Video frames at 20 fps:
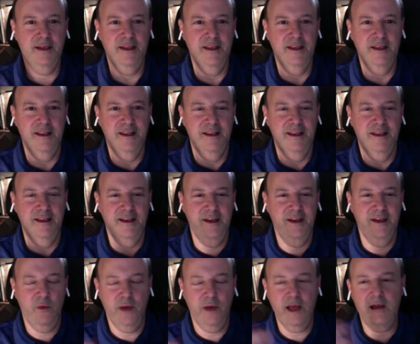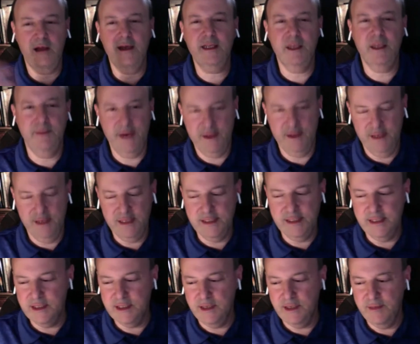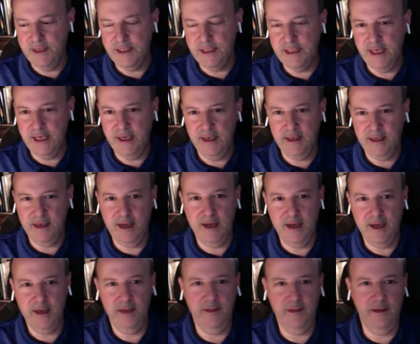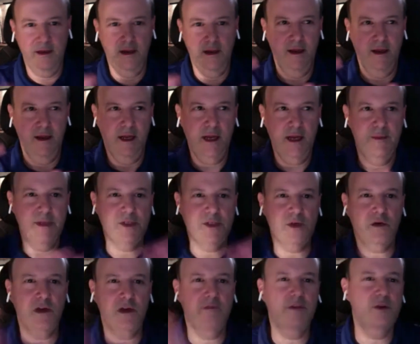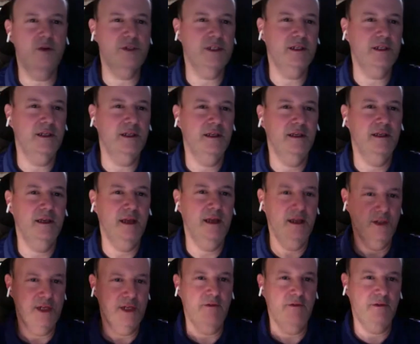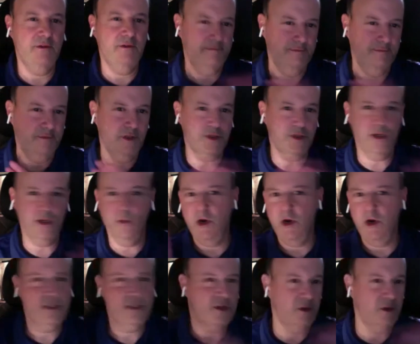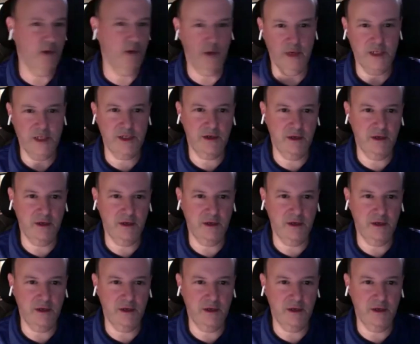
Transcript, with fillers: And what I liked about the system is that it can be so confusing in general, because like, where do I start?